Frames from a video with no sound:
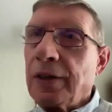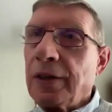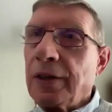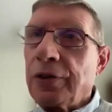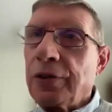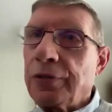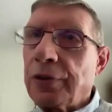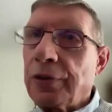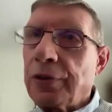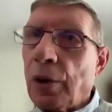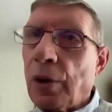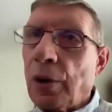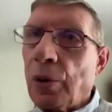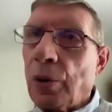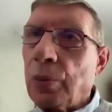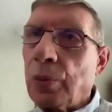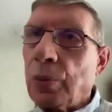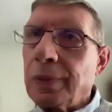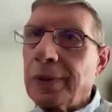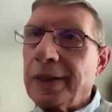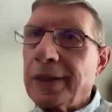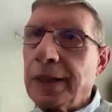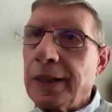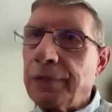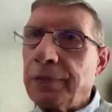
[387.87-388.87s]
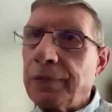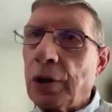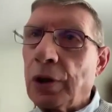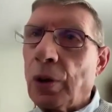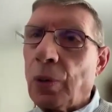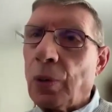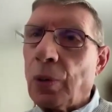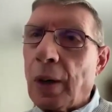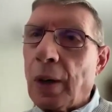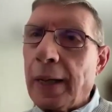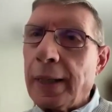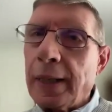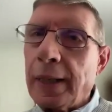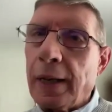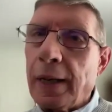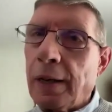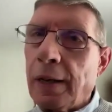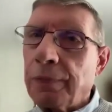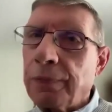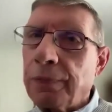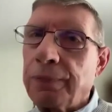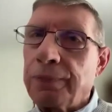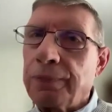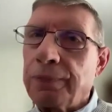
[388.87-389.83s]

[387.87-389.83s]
So even though I have,